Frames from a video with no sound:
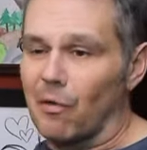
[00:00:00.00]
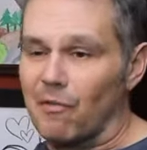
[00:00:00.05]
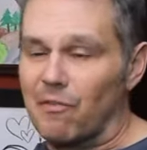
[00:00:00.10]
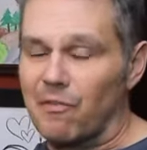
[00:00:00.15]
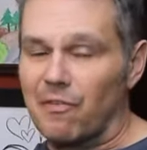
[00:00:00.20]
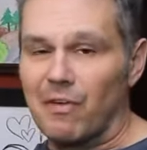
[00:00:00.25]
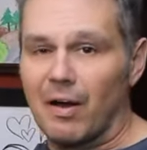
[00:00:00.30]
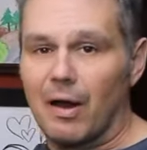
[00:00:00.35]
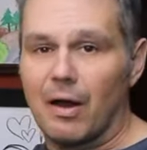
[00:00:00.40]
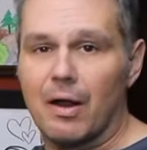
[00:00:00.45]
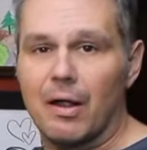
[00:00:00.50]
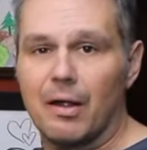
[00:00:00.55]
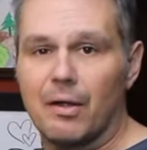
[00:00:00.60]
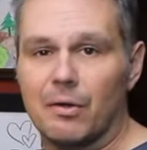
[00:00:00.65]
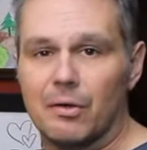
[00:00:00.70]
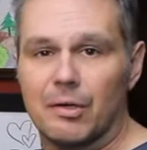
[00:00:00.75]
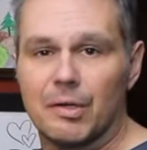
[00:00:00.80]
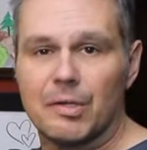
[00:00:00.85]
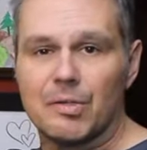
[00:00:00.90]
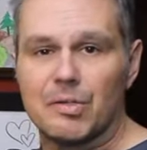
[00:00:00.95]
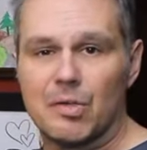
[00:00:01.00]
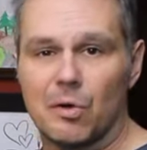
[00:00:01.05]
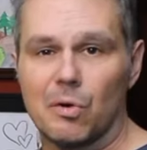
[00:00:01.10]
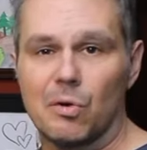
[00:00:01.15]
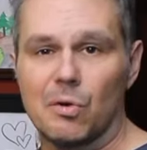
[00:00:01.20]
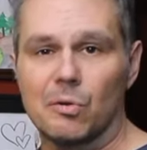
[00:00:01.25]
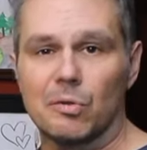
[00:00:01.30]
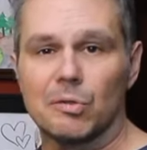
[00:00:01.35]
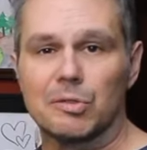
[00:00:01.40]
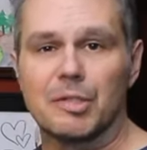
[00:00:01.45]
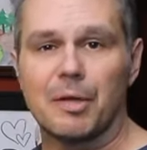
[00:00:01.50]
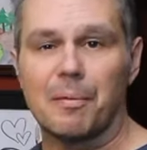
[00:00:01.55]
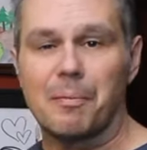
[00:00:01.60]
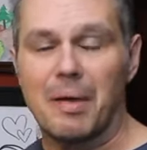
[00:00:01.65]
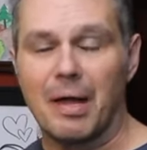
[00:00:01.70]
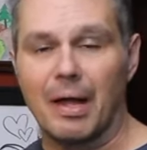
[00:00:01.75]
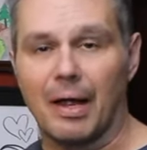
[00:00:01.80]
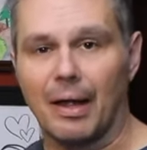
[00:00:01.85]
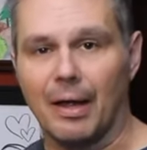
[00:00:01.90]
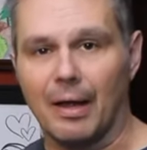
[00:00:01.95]
are very good tools to
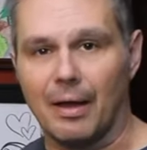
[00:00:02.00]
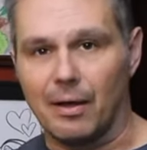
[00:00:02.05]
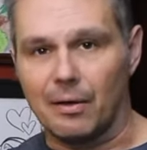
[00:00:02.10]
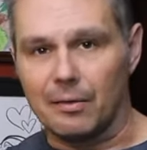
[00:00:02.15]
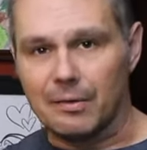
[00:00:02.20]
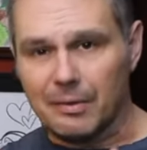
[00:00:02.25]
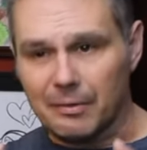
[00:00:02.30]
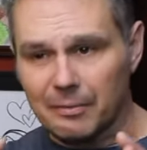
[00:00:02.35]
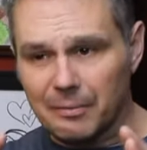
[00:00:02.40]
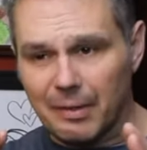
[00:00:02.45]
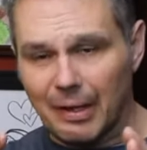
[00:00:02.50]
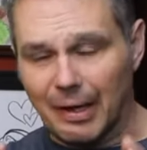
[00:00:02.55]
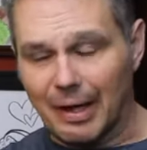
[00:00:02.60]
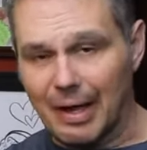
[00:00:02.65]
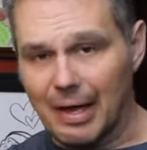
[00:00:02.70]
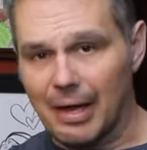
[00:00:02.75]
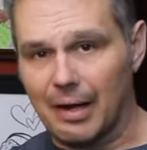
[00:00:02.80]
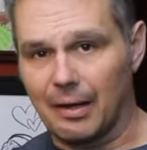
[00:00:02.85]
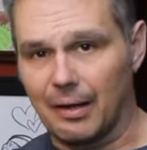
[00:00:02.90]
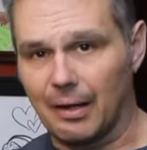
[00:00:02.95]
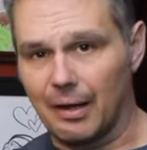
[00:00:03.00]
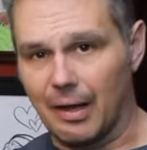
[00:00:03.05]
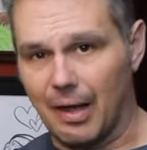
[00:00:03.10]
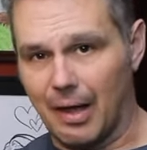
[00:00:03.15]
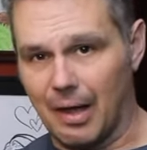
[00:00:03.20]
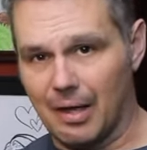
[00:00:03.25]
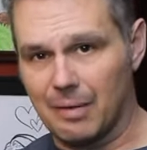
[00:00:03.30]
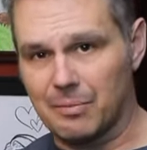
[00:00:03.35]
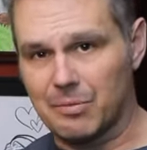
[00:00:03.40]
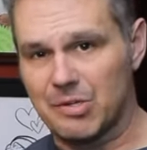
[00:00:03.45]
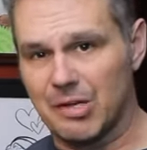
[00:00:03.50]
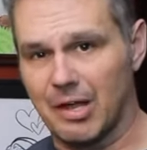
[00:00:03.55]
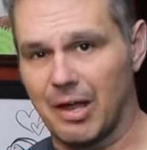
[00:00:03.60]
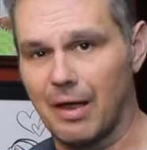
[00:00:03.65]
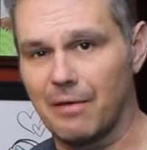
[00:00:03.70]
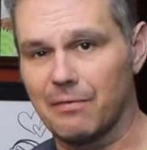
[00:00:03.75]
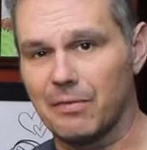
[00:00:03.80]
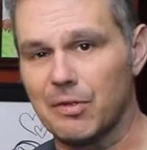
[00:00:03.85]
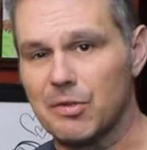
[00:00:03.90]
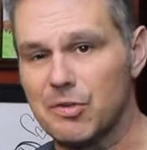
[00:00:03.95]
pick out the kind of
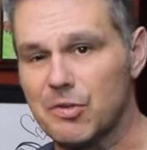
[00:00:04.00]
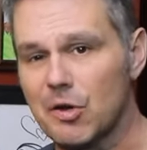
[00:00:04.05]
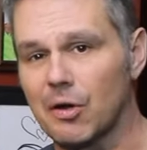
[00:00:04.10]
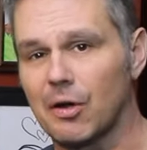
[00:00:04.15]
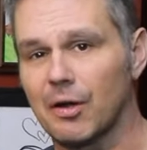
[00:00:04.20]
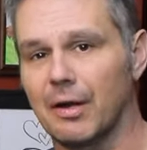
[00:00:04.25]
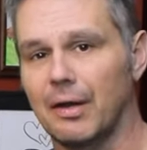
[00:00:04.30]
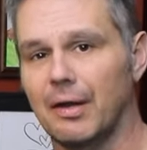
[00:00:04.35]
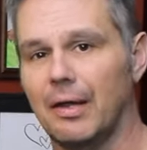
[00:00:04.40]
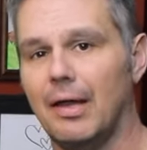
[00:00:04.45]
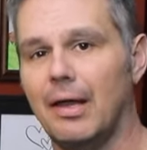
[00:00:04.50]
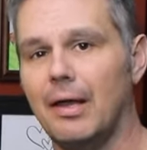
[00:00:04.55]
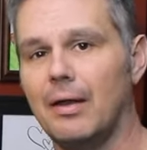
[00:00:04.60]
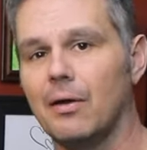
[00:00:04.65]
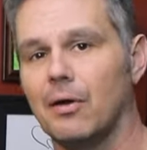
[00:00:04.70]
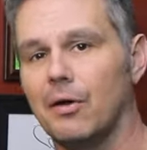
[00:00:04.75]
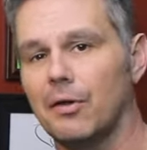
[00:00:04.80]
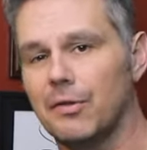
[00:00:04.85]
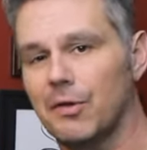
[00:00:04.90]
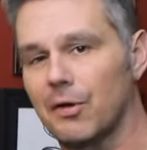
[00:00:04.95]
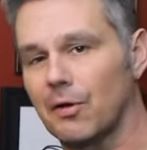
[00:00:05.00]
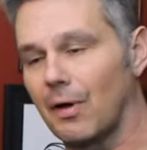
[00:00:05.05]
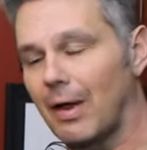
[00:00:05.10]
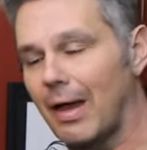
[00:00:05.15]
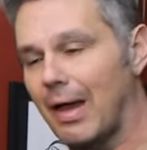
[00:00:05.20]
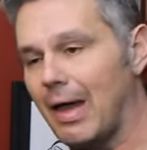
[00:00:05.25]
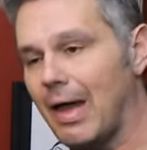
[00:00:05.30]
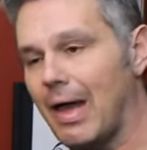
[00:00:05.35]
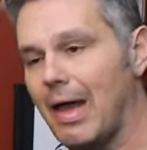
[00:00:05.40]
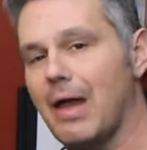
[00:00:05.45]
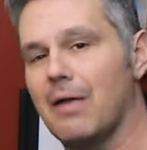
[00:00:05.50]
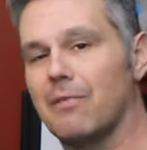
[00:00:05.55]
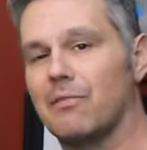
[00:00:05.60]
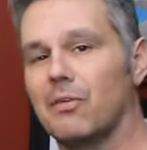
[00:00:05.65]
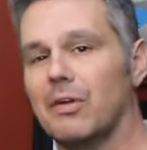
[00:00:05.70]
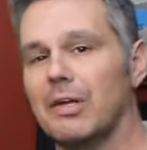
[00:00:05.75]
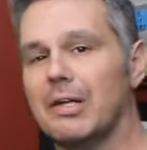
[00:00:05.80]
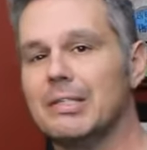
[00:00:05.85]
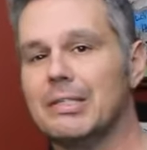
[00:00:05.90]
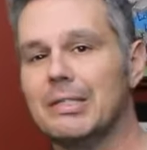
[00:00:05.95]
camshaft that you're going to need on your
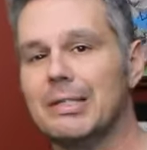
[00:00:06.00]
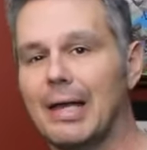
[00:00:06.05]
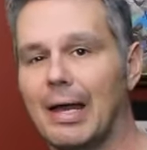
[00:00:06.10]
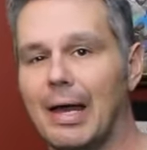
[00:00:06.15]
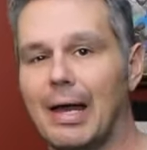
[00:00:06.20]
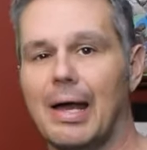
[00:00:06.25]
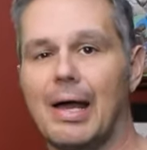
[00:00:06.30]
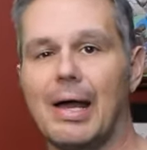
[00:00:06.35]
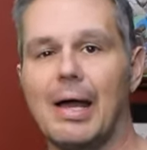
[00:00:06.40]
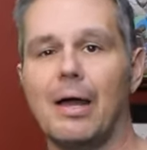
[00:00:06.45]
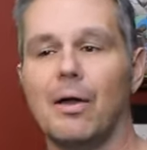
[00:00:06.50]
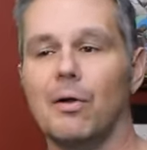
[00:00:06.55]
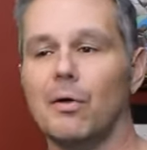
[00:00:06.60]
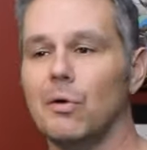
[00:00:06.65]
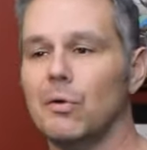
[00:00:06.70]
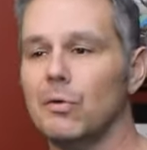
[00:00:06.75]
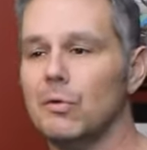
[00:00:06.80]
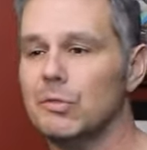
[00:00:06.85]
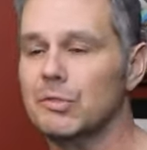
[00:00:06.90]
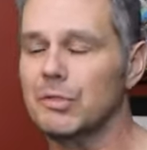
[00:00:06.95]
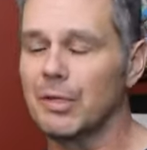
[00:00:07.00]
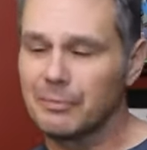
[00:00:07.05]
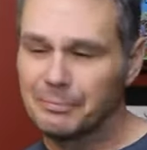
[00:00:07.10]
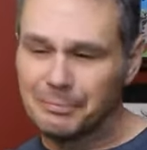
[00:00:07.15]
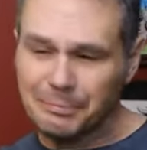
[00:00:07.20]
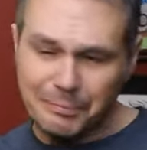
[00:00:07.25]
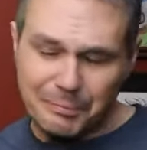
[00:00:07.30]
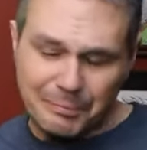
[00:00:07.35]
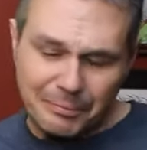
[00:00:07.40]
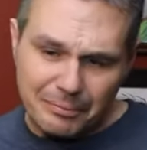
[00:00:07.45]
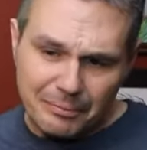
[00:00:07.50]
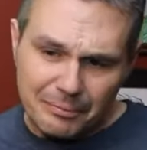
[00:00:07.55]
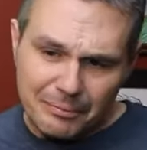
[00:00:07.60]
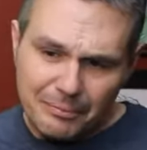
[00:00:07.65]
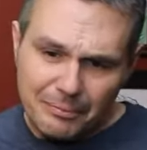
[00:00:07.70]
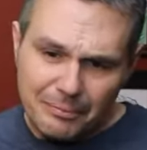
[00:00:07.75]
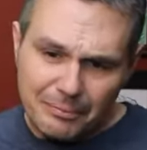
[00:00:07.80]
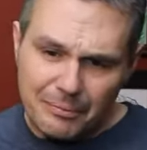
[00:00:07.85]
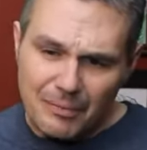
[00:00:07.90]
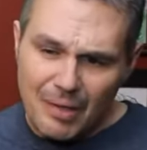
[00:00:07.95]
average guy who's
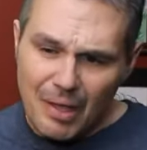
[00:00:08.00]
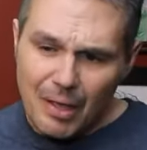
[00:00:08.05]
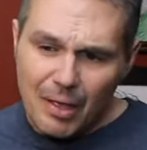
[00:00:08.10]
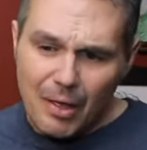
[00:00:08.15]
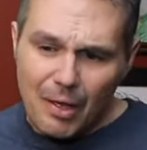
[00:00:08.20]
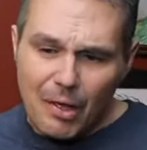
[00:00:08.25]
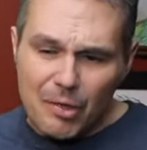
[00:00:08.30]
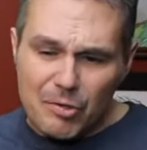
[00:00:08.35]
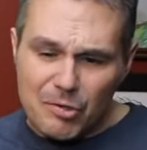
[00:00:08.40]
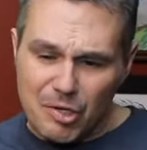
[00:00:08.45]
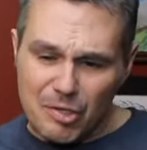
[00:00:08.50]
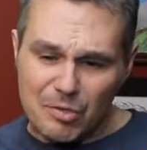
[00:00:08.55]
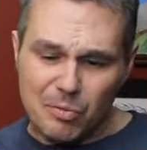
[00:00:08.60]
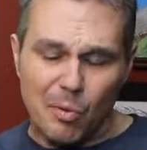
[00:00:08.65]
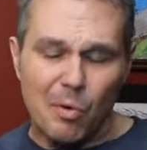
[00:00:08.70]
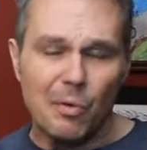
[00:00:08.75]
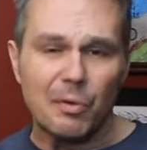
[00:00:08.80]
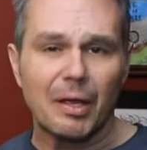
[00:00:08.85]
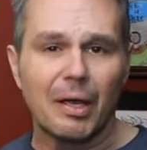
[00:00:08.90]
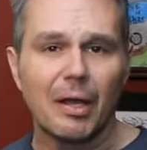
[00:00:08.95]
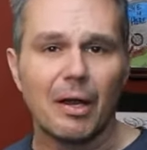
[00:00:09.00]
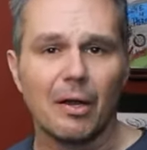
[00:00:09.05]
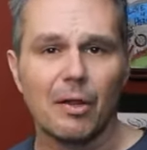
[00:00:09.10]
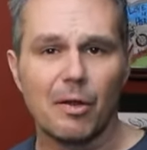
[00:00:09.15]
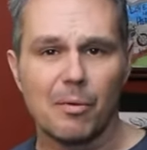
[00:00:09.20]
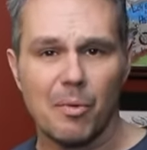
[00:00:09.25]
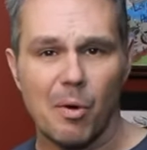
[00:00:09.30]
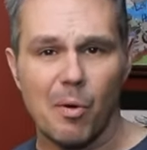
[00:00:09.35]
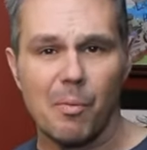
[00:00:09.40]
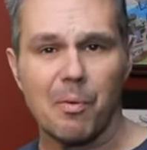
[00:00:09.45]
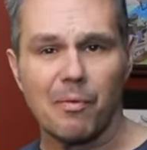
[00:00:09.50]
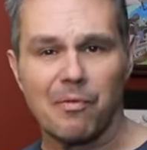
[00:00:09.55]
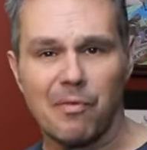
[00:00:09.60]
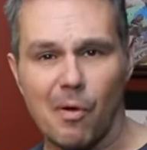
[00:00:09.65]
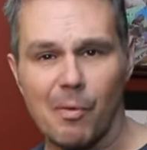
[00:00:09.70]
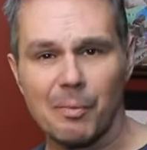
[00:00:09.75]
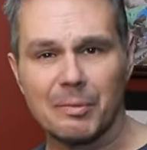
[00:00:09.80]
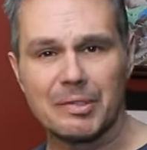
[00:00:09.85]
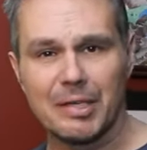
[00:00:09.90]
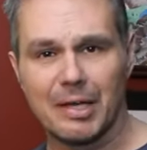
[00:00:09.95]
just wanting to get a little more
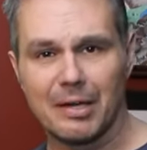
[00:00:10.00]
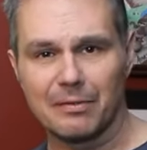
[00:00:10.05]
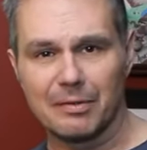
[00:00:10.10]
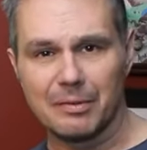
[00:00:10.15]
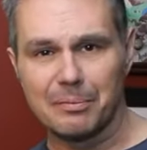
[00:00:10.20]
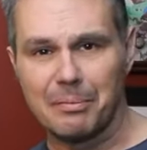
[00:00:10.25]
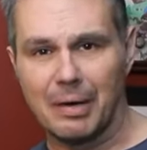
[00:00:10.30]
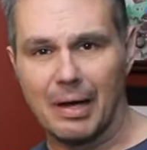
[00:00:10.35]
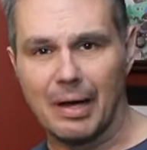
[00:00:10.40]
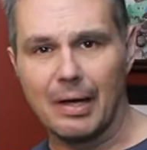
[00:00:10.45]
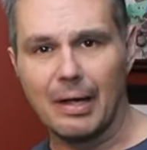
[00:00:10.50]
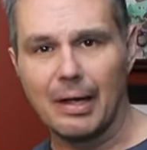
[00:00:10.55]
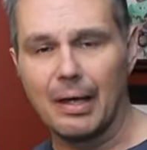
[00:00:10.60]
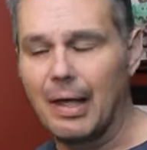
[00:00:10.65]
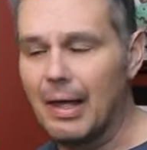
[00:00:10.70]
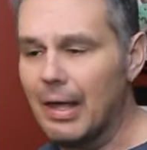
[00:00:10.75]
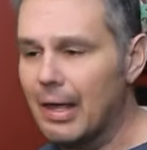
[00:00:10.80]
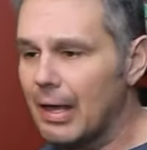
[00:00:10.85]
performance out of his bike.